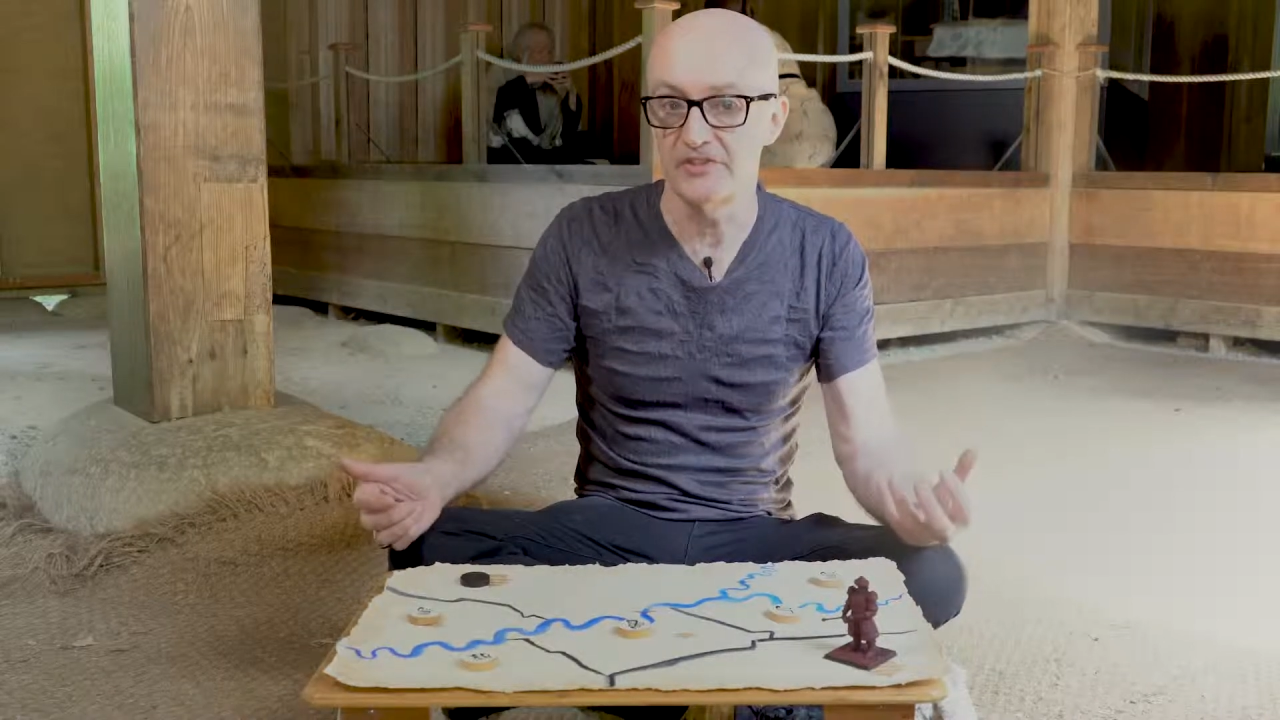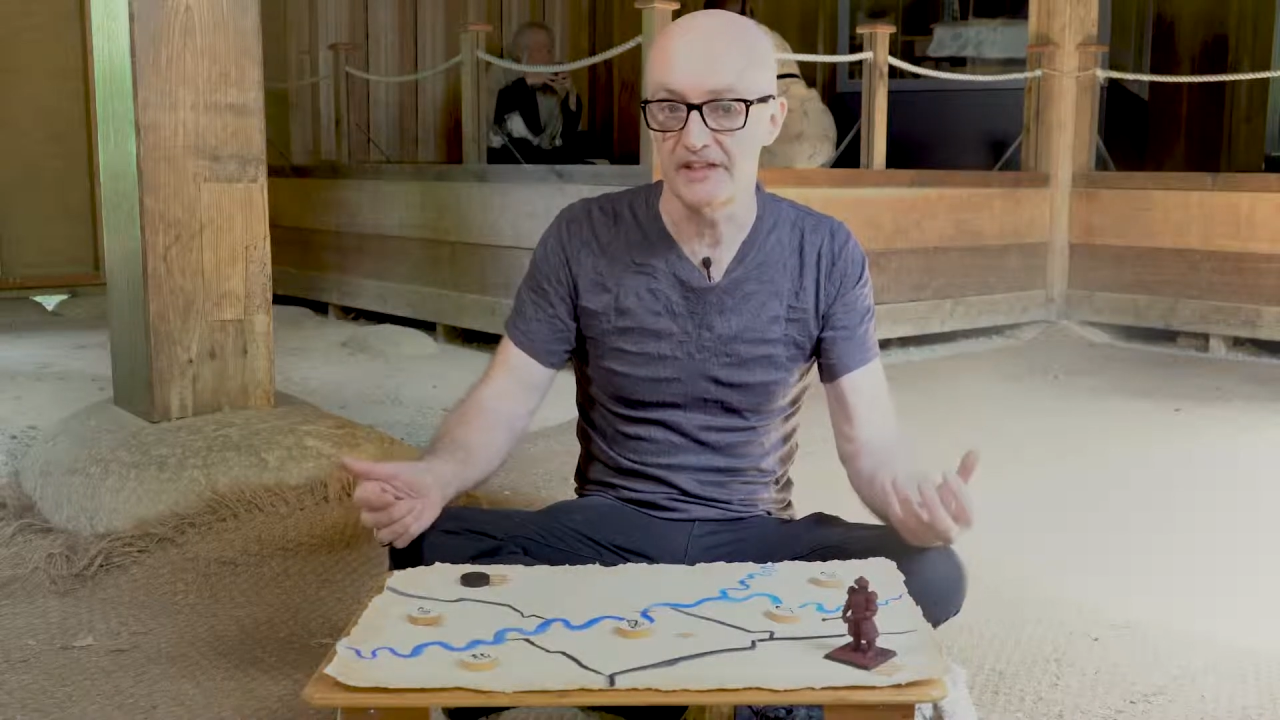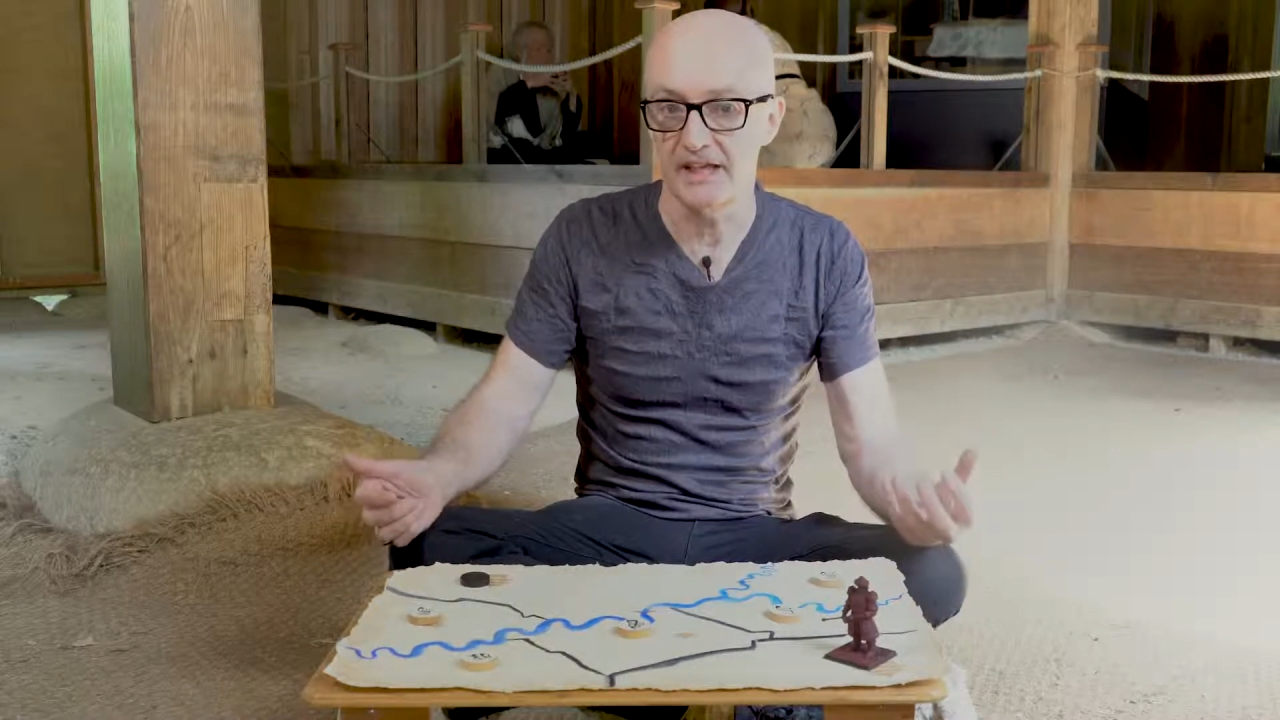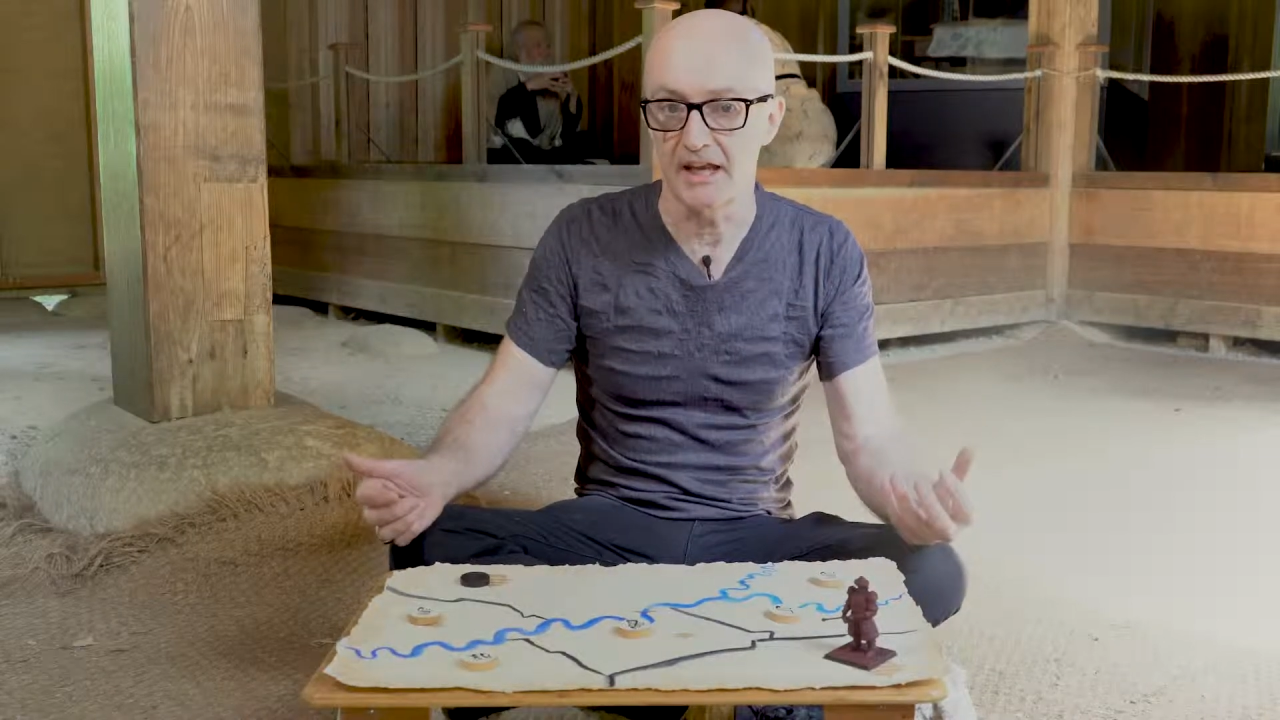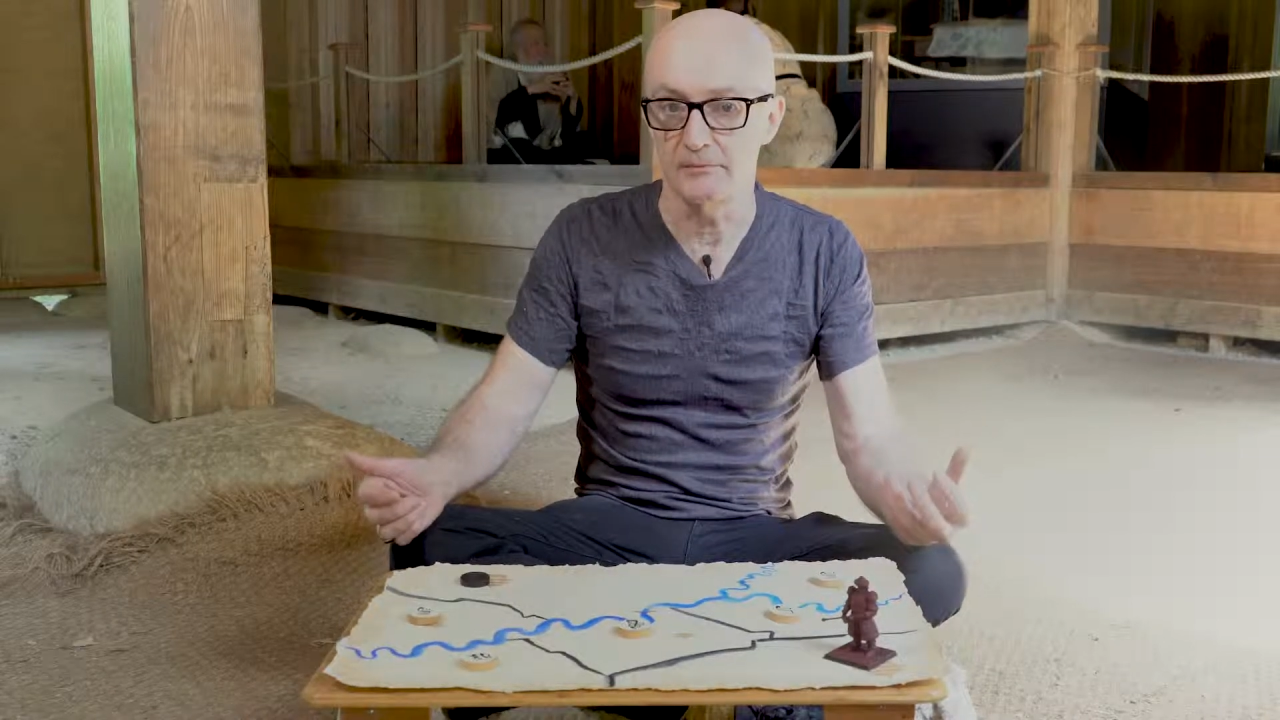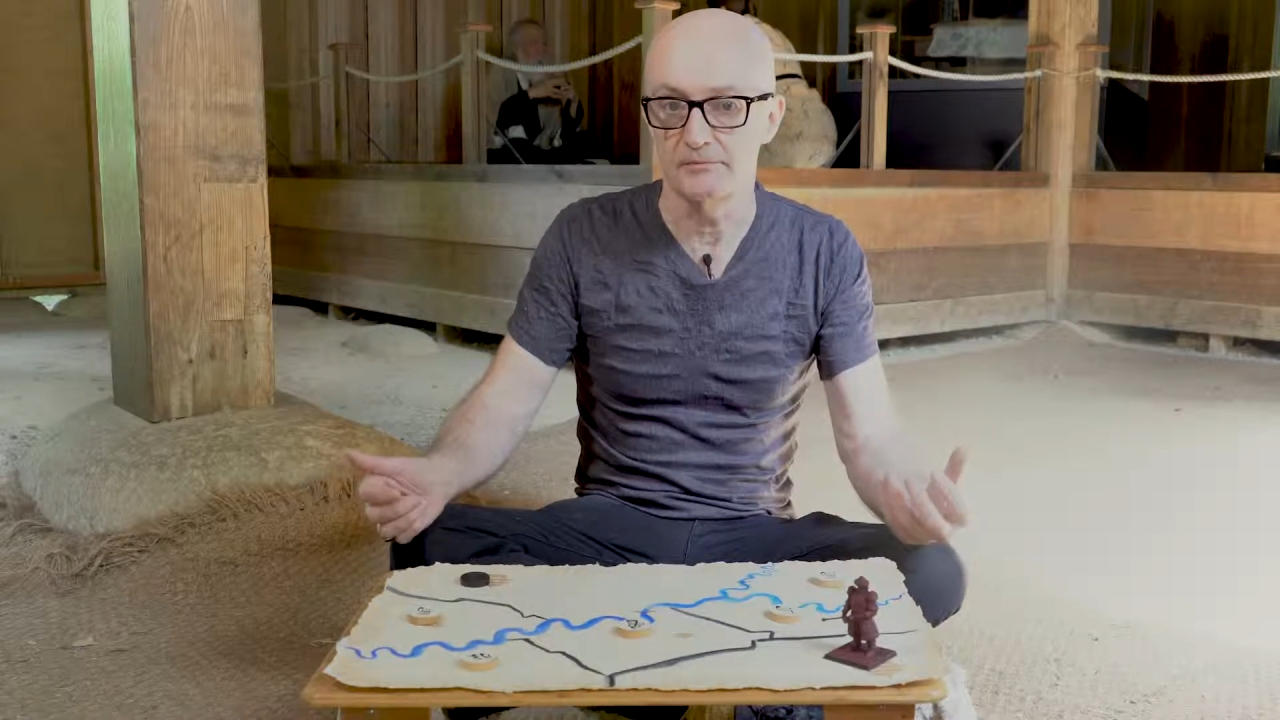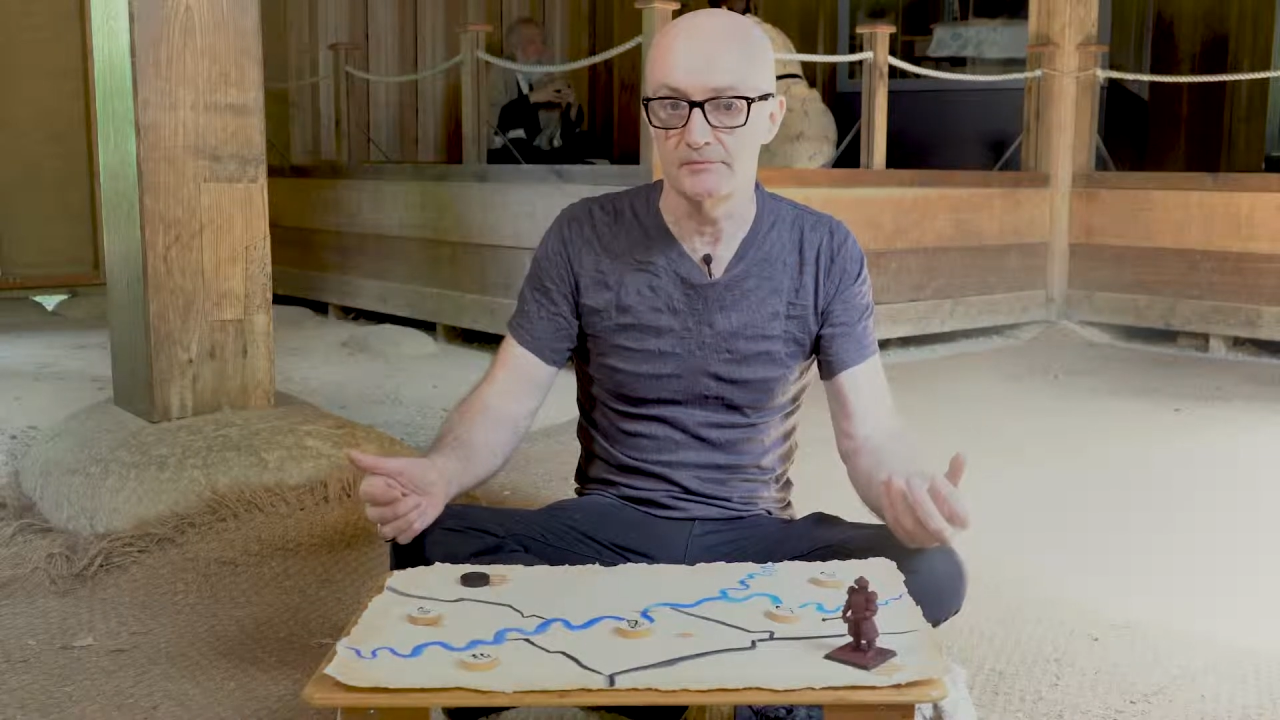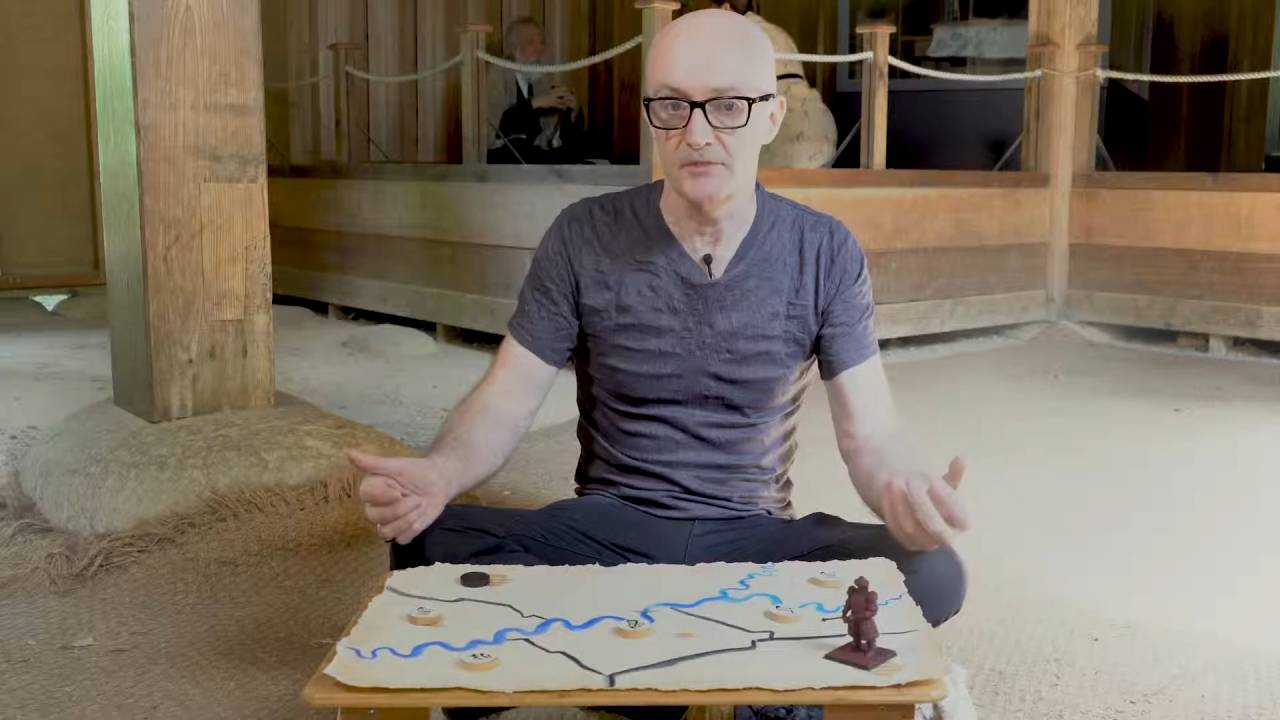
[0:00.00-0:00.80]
in the game